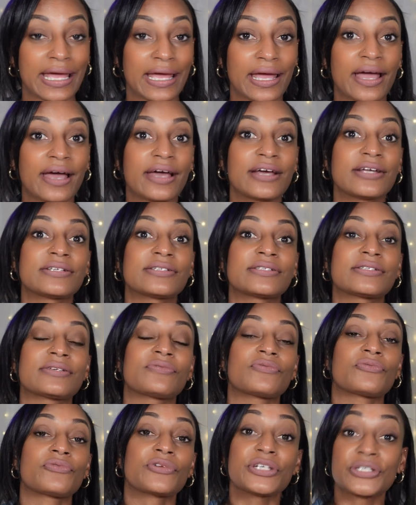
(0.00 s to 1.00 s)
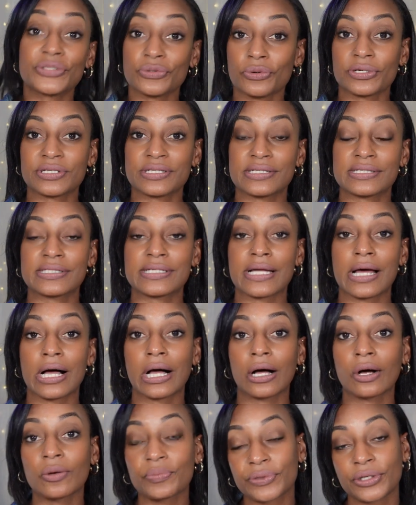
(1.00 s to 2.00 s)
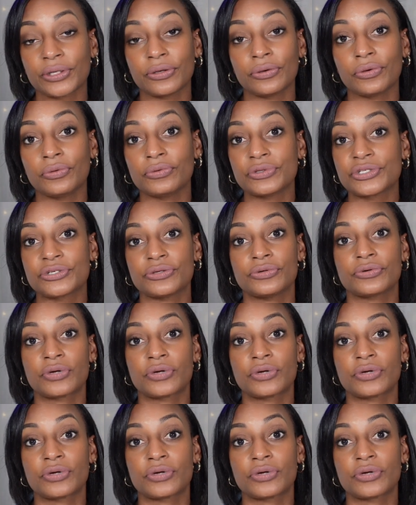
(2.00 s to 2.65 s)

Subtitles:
and resources to help you to